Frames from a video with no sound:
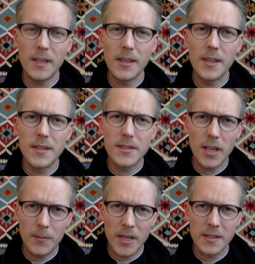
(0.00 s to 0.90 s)
This
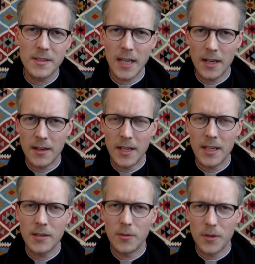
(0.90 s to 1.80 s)
coming
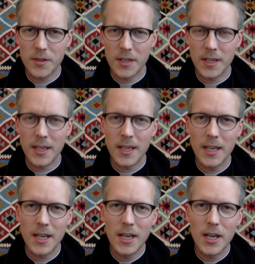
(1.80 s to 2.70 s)
Saturday or Sunday,
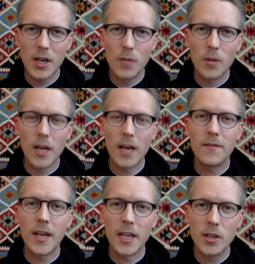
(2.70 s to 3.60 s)
we'll
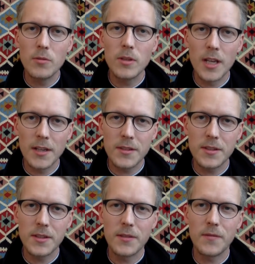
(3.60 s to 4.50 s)
have a new
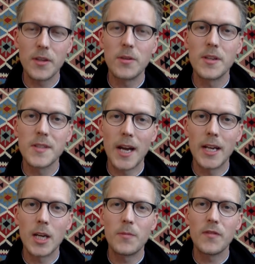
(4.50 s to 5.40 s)
list for you to
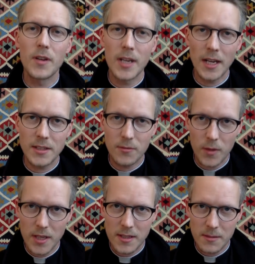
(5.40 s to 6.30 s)
sign up for next
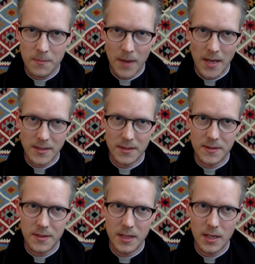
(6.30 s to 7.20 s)
week's
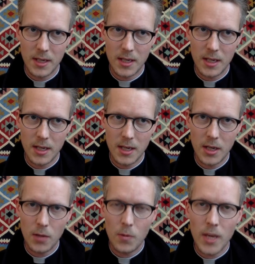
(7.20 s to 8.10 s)
Masses.
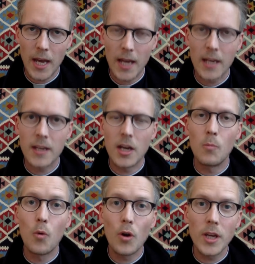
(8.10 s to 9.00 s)
We added a
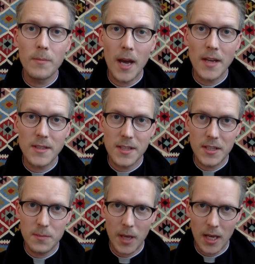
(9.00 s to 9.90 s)
morning Mass
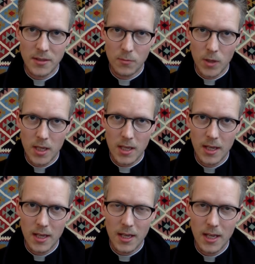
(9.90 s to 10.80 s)
this past week,
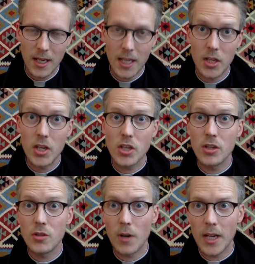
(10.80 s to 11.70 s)
in
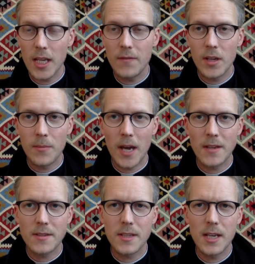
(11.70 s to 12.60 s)
addition to our evening
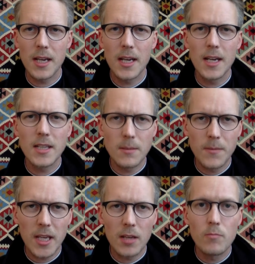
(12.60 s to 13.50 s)
Mass, to
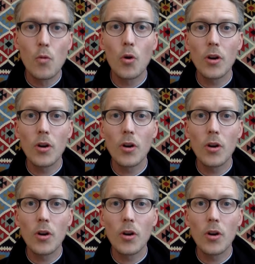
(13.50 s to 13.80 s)
make it more